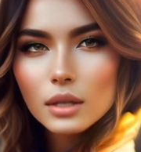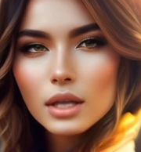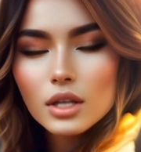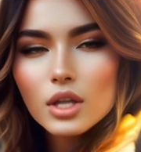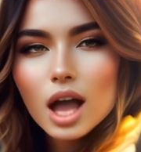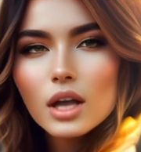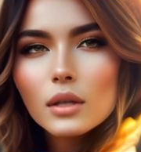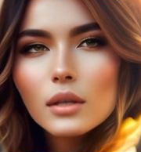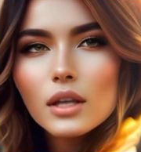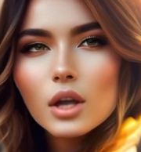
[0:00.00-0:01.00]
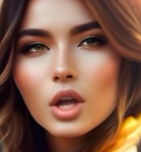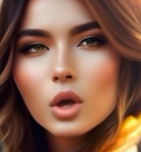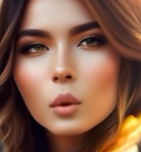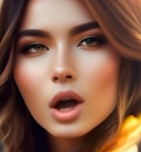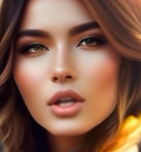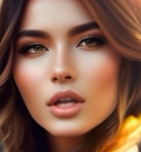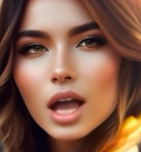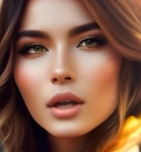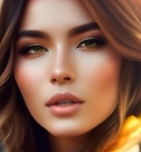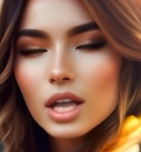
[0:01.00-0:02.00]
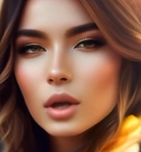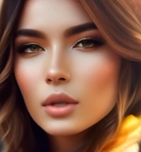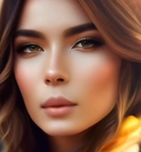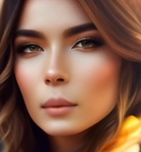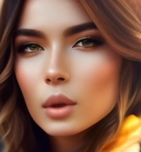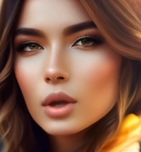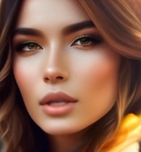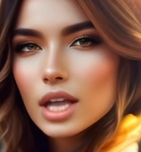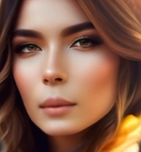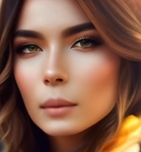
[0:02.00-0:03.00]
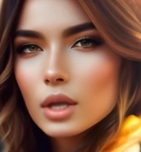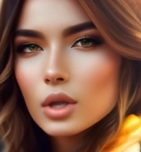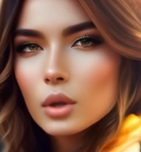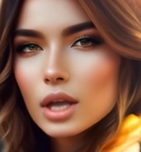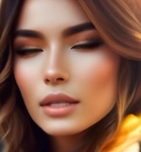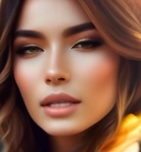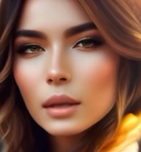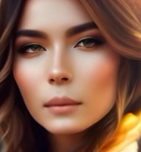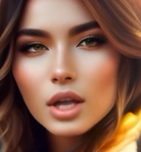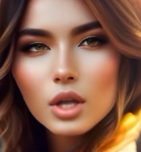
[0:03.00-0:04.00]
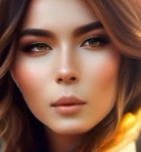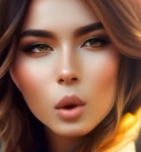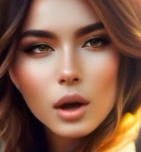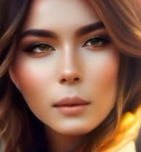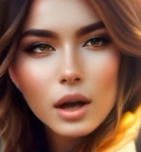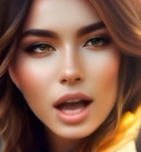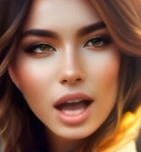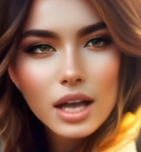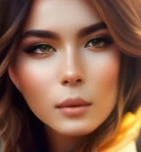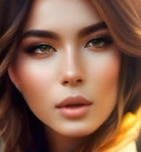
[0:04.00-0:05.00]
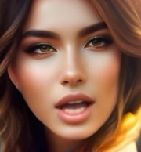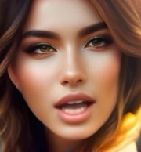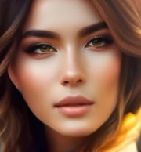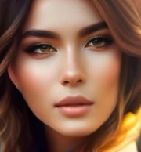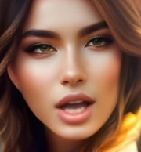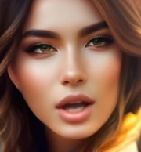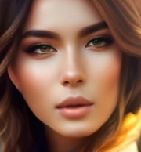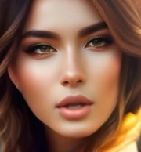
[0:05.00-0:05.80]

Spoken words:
In this channel, you watch tech videos, computer tips and tricks and much more about hacking related videos.